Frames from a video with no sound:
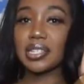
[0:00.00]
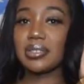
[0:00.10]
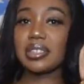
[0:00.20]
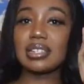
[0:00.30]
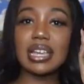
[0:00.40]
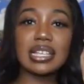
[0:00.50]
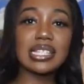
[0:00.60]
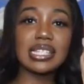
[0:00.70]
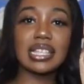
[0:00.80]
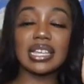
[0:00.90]
so the
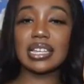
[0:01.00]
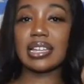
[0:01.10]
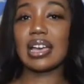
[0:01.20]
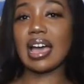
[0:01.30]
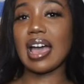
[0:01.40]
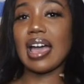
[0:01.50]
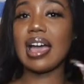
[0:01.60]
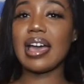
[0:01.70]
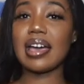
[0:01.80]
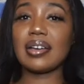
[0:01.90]
next thing i
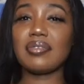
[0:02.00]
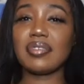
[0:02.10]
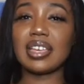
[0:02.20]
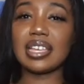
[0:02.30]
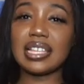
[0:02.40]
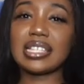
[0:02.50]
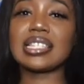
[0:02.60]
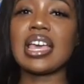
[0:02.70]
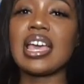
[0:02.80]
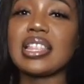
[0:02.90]
have
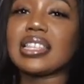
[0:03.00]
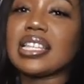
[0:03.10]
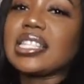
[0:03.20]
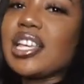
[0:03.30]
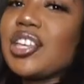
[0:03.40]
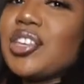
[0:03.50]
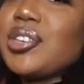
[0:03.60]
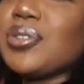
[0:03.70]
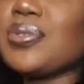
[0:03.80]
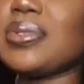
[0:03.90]
is this
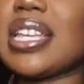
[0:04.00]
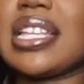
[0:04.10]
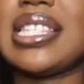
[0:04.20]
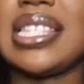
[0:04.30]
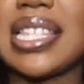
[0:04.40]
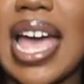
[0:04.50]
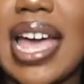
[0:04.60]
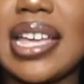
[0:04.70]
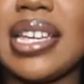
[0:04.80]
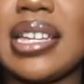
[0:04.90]
cute
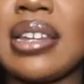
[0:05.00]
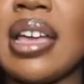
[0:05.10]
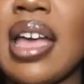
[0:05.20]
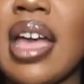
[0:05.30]
satin